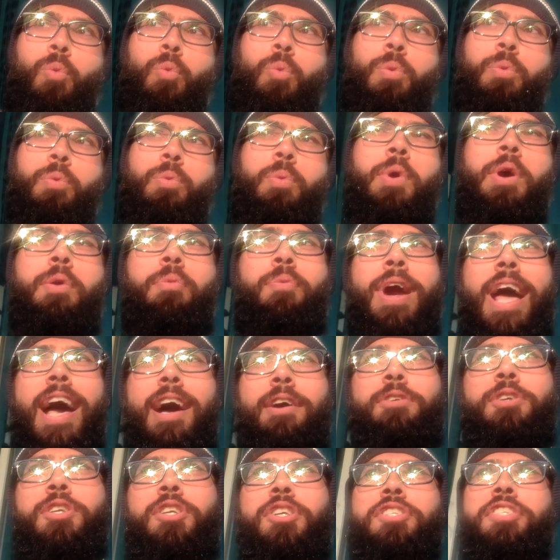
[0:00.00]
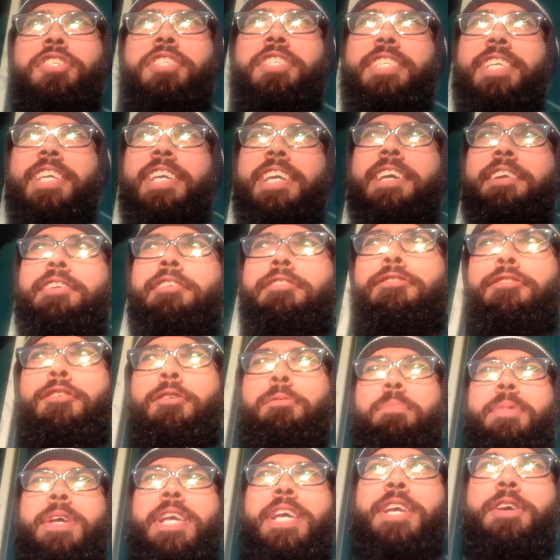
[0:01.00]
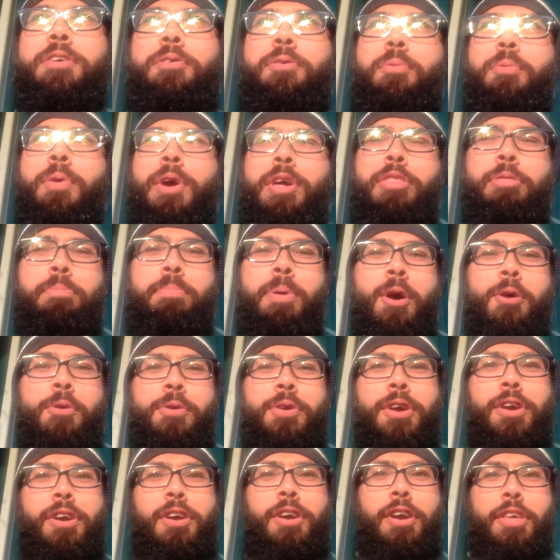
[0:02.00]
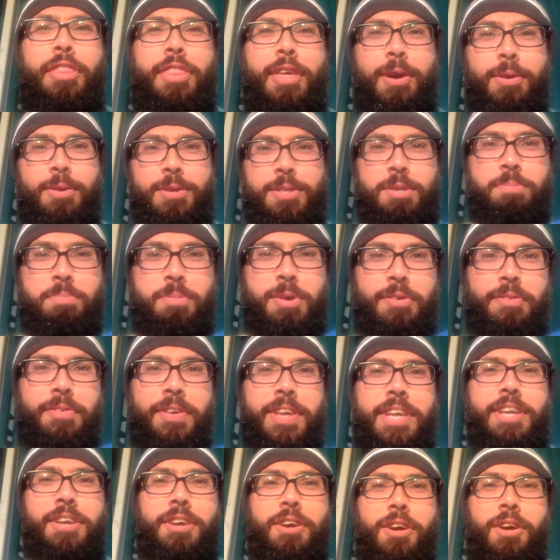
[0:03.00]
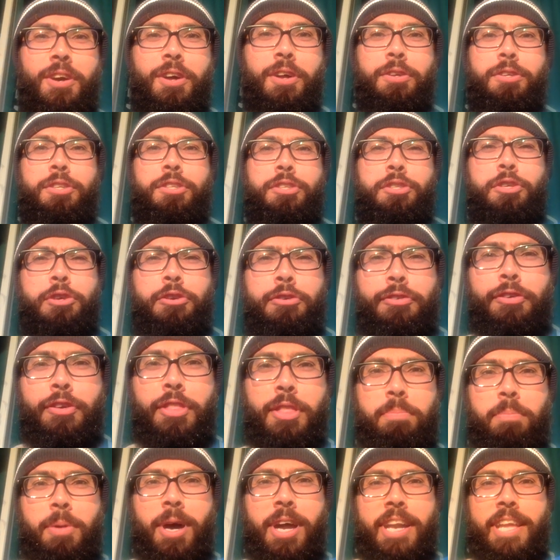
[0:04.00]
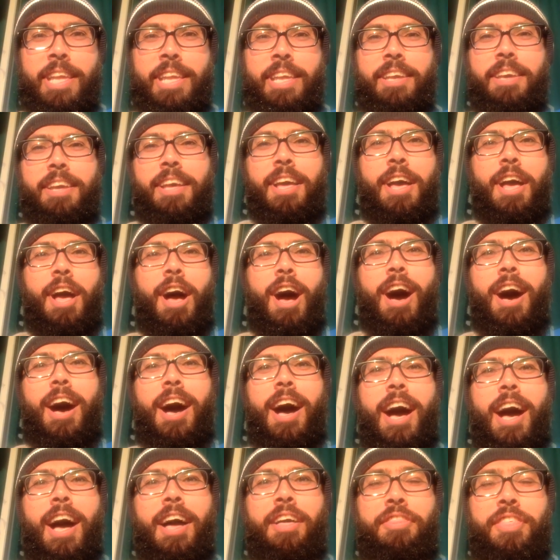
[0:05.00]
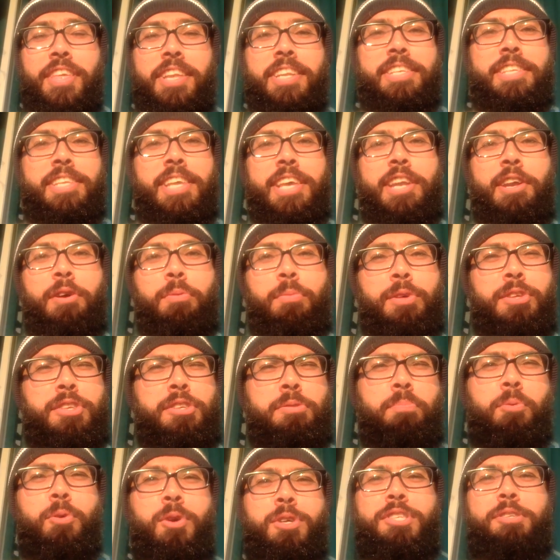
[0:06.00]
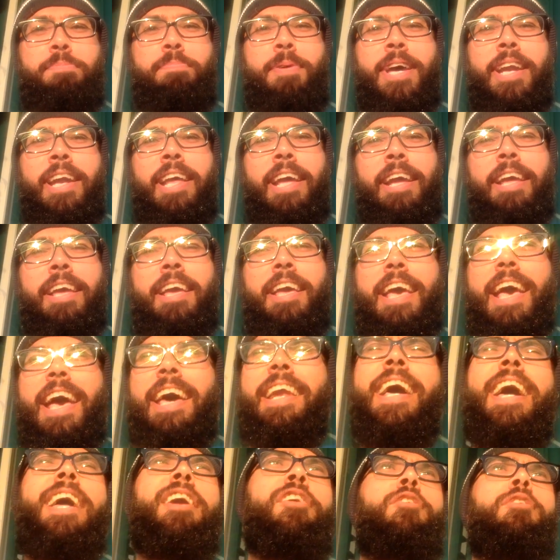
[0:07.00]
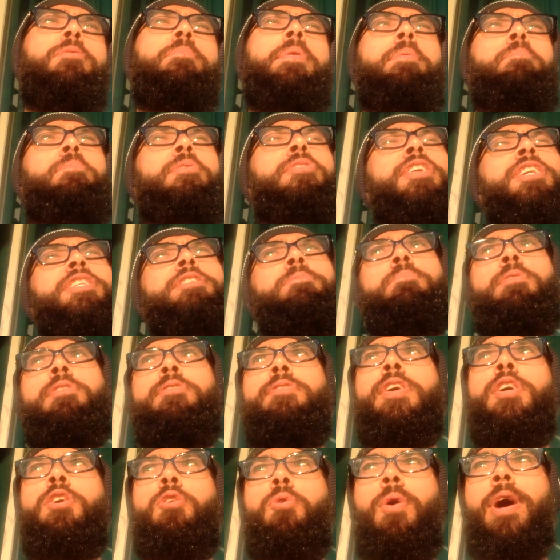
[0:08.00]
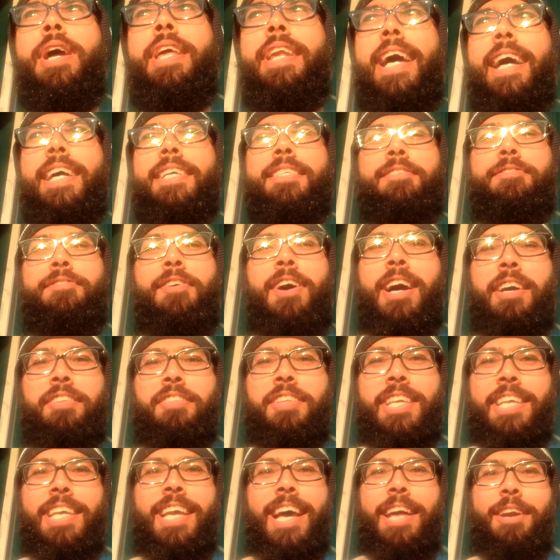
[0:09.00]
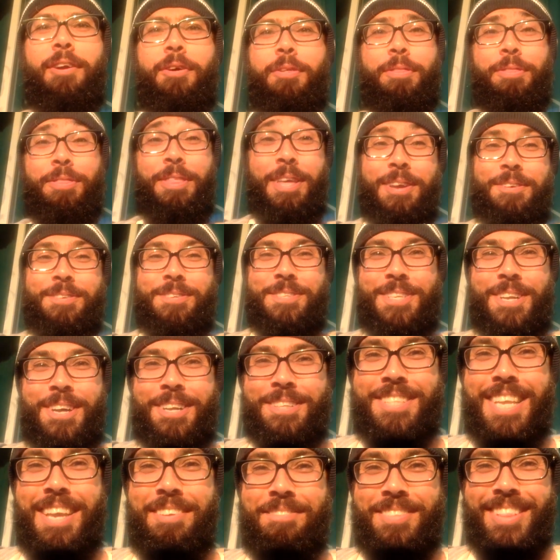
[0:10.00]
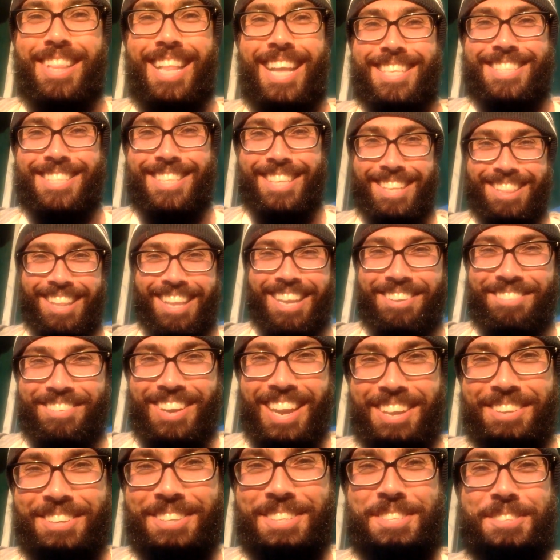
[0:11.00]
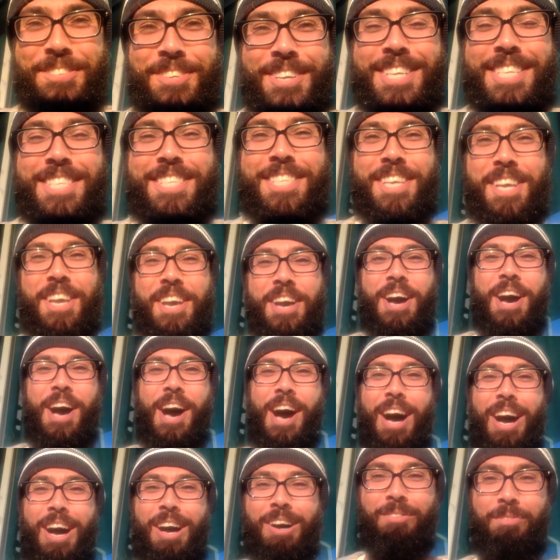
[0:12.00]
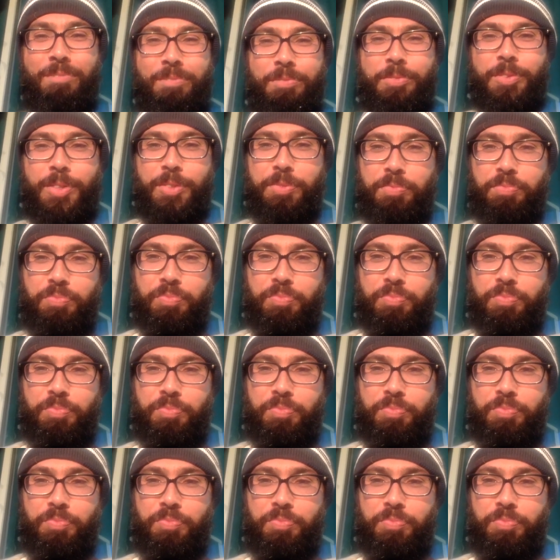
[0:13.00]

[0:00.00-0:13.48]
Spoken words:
what Rounders did for me with poker, there was a movie called Two for the Money that did it with sports betting. And I don't remember this movie quite as fondly. I don't think it was an all-time classic like Rounders was. Um,